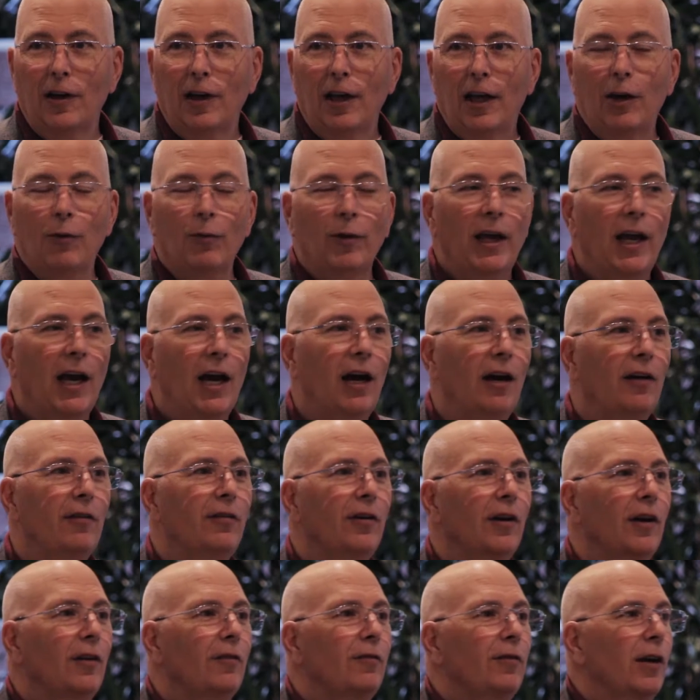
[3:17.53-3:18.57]
And we have
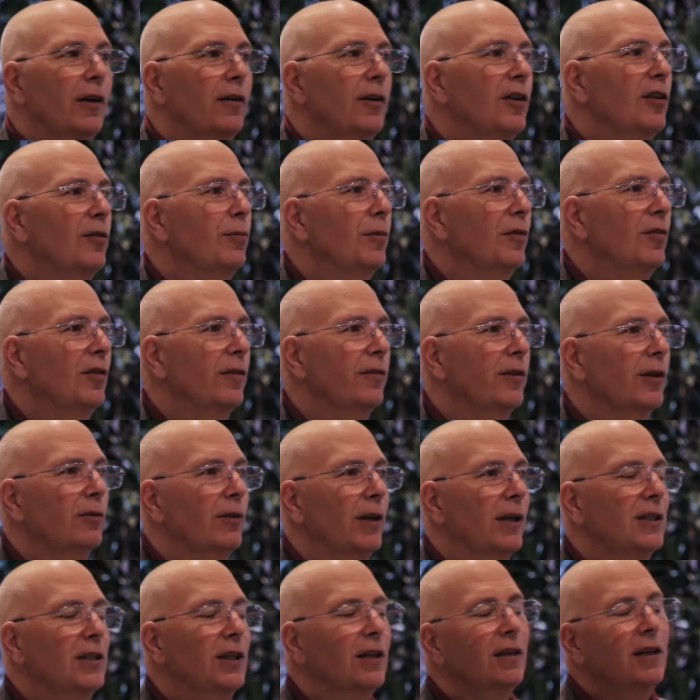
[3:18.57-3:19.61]
very specific
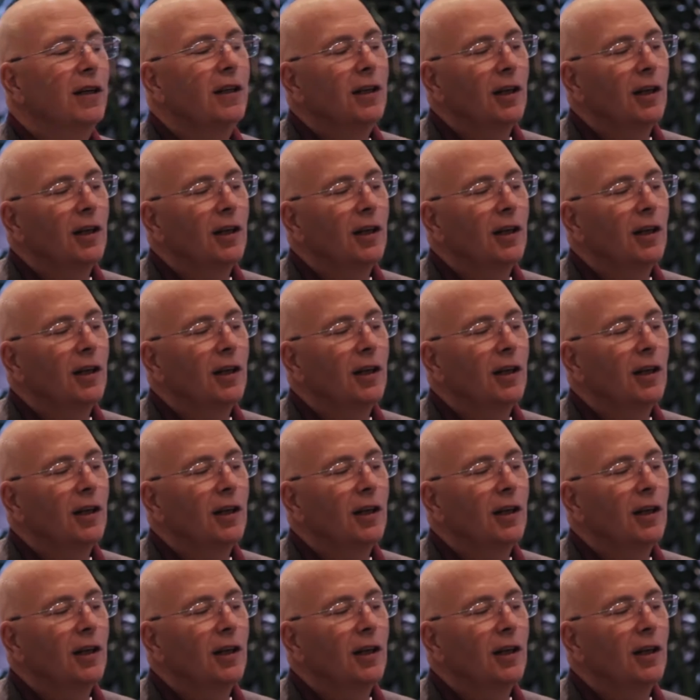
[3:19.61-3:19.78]
criteria.